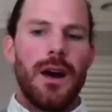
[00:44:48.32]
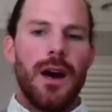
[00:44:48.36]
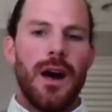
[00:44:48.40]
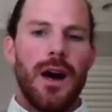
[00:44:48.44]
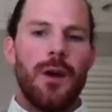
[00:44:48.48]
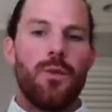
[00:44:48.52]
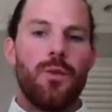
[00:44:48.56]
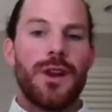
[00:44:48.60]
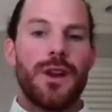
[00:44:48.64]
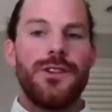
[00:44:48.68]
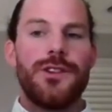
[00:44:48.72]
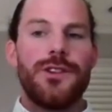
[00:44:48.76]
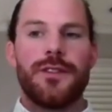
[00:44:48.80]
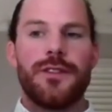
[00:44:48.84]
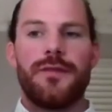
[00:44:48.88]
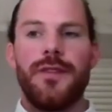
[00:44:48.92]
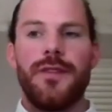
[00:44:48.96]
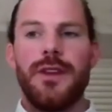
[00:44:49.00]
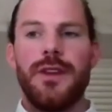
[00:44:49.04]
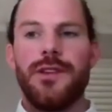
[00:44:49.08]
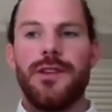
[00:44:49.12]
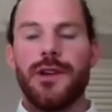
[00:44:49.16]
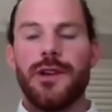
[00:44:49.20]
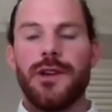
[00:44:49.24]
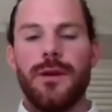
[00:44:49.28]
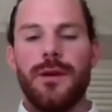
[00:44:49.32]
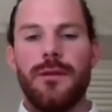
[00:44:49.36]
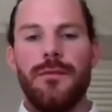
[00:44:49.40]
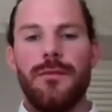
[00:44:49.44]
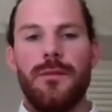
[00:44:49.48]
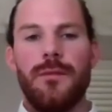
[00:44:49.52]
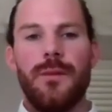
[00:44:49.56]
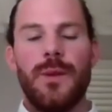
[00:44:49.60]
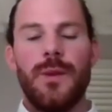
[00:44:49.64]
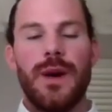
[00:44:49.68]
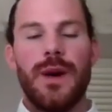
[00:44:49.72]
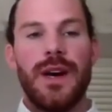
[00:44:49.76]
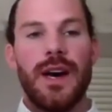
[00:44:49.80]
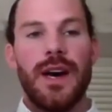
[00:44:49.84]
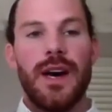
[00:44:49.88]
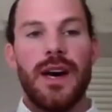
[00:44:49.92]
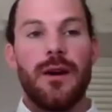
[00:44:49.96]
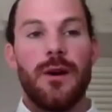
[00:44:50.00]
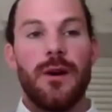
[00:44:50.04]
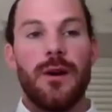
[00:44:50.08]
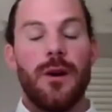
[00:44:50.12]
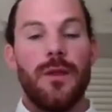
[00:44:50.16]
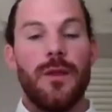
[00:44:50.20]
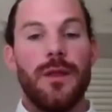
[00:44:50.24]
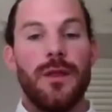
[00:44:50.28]
I want to just finish on
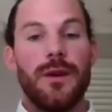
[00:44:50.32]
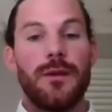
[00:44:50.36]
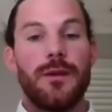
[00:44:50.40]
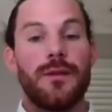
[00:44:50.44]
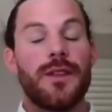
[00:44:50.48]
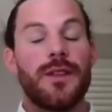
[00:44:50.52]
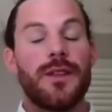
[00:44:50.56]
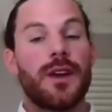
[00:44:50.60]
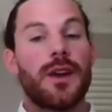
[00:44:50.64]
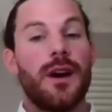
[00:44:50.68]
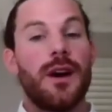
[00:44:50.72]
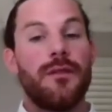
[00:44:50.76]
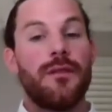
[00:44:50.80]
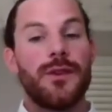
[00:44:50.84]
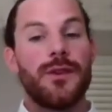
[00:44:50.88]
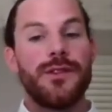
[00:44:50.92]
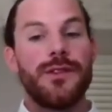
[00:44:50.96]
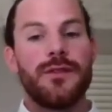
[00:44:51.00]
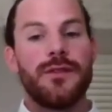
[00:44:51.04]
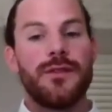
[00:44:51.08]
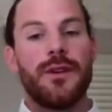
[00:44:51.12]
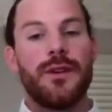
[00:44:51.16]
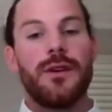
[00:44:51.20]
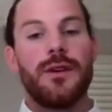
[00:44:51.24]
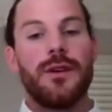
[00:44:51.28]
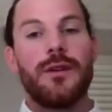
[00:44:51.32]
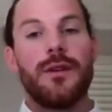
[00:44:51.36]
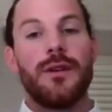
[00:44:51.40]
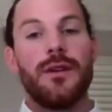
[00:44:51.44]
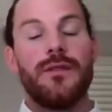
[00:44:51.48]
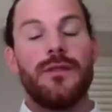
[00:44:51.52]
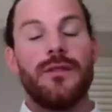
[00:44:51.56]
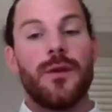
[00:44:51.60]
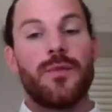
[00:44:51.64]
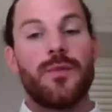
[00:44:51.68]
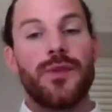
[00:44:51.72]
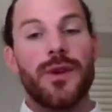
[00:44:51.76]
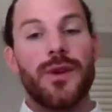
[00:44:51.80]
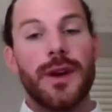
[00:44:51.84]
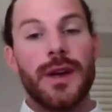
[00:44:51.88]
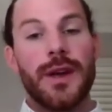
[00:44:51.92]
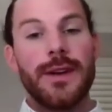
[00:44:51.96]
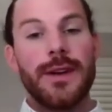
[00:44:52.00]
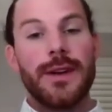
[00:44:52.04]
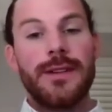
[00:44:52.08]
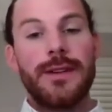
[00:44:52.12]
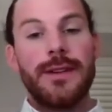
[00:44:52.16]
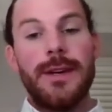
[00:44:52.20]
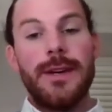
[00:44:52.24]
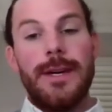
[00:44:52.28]
the coverage of our
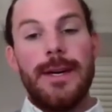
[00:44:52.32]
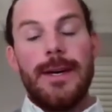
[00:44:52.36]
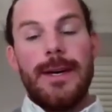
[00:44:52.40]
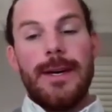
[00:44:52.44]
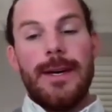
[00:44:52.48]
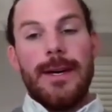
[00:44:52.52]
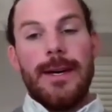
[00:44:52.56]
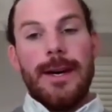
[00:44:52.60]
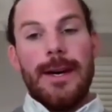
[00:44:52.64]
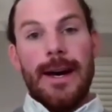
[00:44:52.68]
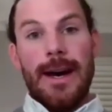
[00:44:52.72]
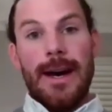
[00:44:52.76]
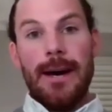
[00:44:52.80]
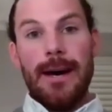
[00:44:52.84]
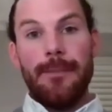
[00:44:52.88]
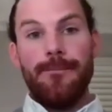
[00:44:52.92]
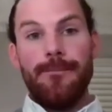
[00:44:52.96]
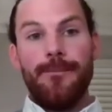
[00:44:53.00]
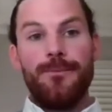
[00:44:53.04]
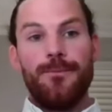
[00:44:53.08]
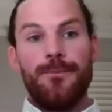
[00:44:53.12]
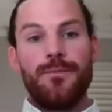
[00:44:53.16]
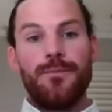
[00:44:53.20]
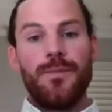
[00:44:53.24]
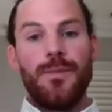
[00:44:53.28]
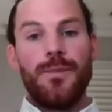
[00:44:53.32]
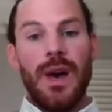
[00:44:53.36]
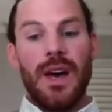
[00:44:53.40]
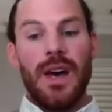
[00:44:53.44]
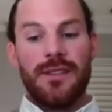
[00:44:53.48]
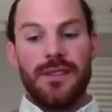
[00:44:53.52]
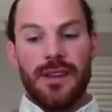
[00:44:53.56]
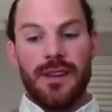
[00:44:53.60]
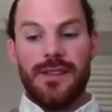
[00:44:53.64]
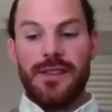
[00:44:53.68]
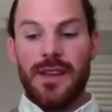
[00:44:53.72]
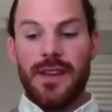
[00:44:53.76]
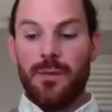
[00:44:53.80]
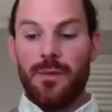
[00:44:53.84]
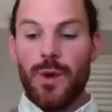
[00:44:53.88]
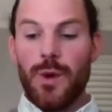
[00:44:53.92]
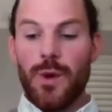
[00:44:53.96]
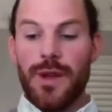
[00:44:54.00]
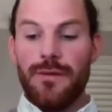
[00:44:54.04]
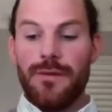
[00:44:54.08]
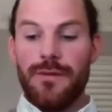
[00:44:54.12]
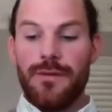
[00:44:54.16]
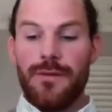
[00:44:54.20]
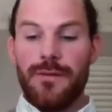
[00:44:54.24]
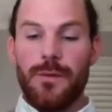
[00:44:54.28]
product. as I said,
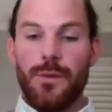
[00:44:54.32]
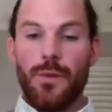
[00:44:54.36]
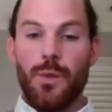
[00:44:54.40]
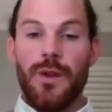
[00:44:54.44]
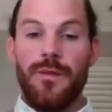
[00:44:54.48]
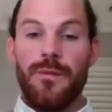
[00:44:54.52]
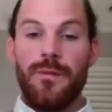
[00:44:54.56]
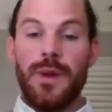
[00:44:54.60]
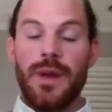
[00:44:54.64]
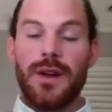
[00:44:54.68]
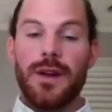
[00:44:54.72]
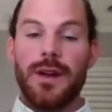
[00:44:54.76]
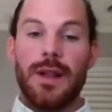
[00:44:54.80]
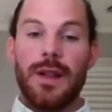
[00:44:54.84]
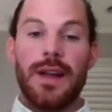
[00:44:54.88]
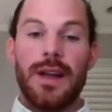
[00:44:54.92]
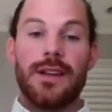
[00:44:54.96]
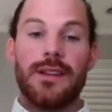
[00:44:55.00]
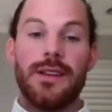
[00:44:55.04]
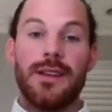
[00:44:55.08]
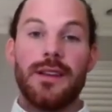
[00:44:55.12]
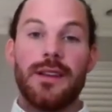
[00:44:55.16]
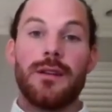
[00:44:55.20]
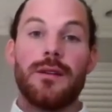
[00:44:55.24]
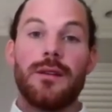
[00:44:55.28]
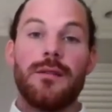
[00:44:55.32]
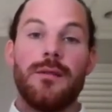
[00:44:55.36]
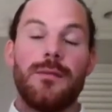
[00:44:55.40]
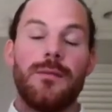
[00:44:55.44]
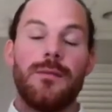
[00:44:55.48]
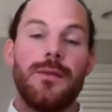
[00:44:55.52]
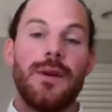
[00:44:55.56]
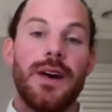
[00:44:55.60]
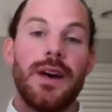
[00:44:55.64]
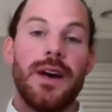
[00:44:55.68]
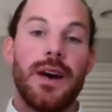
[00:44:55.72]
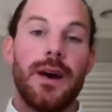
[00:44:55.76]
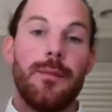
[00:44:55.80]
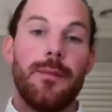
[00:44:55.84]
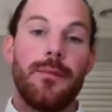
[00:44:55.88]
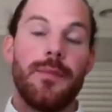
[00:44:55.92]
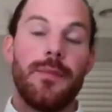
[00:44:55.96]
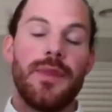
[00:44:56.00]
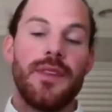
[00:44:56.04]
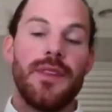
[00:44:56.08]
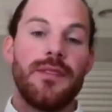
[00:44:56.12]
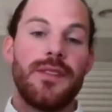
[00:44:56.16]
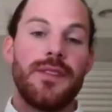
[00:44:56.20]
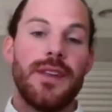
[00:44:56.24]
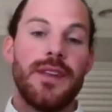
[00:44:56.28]
we've been collecting
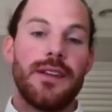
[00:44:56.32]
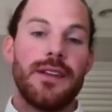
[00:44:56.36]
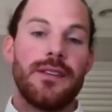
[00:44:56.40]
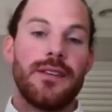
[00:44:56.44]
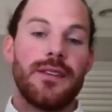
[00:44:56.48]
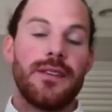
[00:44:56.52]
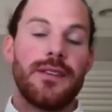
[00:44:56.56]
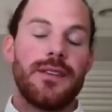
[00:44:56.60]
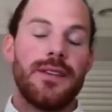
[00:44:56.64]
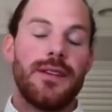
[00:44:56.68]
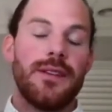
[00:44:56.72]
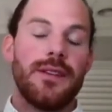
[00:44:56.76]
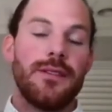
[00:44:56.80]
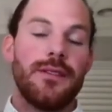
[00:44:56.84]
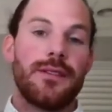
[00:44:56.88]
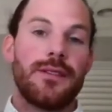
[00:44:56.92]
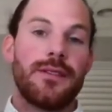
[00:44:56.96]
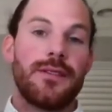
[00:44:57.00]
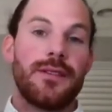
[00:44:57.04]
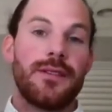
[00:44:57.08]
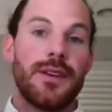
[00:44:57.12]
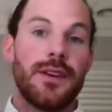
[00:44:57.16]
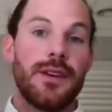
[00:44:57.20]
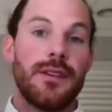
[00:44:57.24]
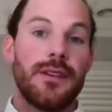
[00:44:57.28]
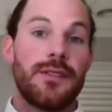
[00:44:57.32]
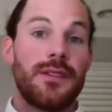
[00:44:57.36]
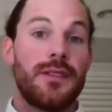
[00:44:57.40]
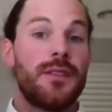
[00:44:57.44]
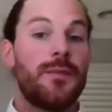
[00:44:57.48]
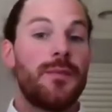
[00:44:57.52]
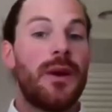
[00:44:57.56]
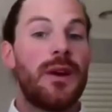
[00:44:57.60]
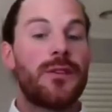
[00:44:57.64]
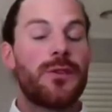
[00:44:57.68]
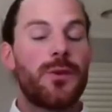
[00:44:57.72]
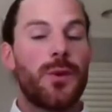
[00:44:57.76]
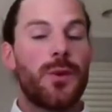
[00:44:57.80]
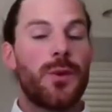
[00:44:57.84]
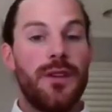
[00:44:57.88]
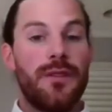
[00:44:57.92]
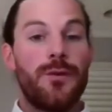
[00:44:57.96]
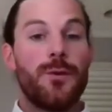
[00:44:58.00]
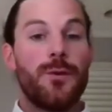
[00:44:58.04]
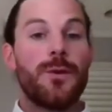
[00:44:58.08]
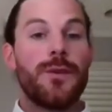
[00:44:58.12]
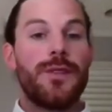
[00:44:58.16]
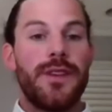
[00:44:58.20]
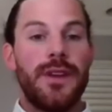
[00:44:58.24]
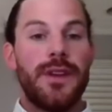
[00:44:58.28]
this data since about
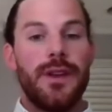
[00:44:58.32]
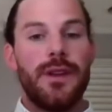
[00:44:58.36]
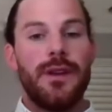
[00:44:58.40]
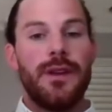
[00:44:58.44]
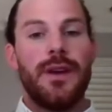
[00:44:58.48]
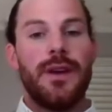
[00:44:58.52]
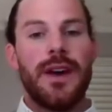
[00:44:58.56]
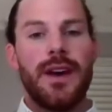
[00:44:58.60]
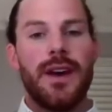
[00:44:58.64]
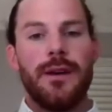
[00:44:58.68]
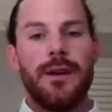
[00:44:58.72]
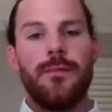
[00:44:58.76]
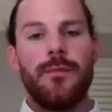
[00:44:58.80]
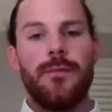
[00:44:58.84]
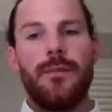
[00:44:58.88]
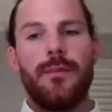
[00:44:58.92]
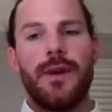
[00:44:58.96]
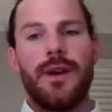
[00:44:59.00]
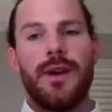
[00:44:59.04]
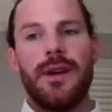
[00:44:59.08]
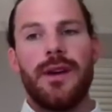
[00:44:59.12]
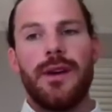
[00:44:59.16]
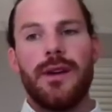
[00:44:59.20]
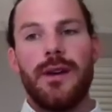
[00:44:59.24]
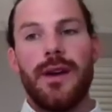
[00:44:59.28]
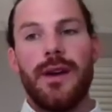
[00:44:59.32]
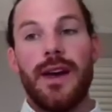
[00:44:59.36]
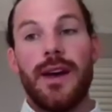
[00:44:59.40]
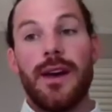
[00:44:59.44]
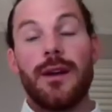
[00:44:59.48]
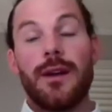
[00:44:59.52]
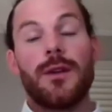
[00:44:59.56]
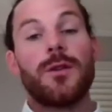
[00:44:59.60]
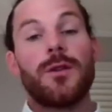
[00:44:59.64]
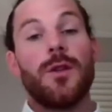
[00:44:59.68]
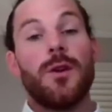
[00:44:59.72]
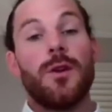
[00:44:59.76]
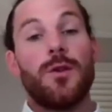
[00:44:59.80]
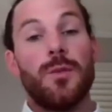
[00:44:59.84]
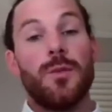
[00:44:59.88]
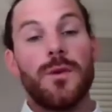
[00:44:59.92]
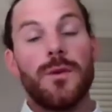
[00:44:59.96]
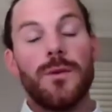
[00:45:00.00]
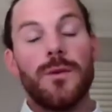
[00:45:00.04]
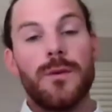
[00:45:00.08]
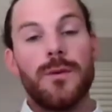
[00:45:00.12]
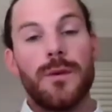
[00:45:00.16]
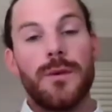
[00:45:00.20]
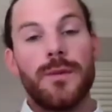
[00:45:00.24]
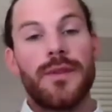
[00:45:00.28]
2014 at a
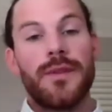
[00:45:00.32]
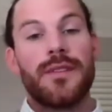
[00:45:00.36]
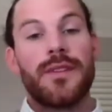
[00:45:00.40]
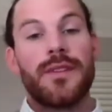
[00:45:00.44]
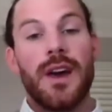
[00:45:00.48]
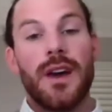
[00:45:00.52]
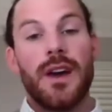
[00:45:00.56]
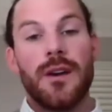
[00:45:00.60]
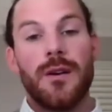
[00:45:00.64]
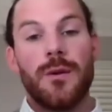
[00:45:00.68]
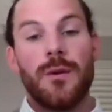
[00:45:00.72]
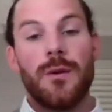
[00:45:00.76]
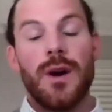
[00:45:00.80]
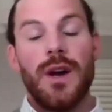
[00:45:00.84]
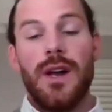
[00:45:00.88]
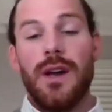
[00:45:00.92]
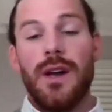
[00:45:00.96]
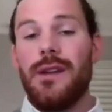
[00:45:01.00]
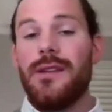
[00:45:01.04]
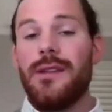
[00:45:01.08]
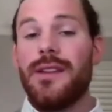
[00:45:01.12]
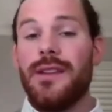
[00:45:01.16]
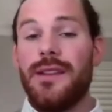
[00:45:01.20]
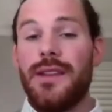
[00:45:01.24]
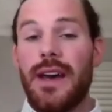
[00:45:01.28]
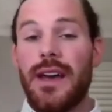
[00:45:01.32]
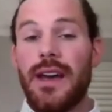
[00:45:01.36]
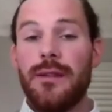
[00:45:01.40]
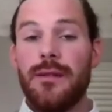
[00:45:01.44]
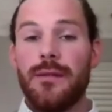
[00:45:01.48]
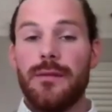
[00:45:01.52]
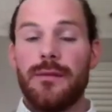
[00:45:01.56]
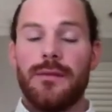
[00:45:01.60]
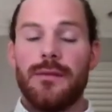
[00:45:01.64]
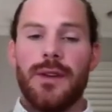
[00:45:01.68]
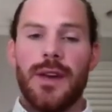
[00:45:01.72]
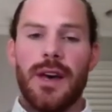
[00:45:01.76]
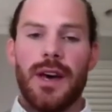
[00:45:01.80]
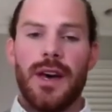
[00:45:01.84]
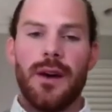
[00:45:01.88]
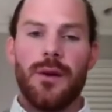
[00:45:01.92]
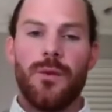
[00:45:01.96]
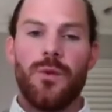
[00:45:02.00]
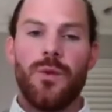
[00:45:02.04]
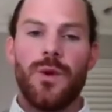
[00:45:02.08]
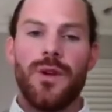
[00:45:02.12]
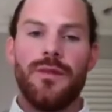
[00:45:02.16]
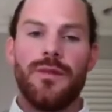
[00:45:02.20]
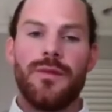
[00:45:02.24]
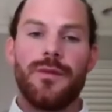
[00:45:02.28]
global scale. To date,
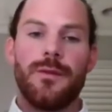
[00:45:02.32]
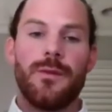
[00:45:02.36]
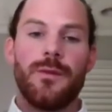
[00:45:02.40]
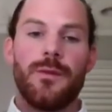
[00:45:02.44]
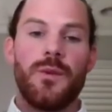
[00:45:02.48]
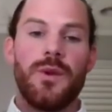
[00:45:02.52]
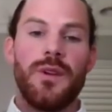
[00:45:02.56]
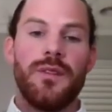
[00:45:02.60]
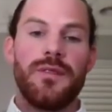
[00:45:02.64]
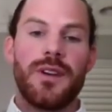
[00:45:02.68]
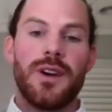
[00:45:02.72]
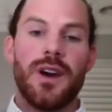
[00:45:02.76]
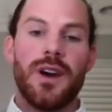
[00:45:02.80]
we've